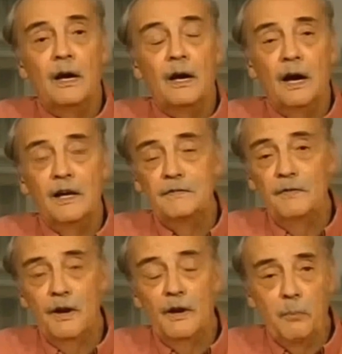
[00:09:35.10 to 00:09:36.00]
Uh, it's
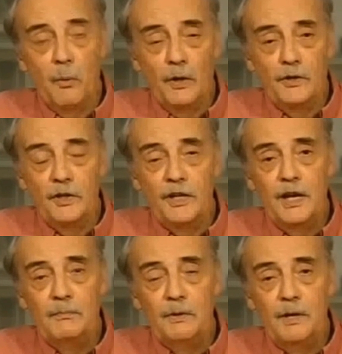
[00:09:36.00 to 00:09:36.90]
very important to keep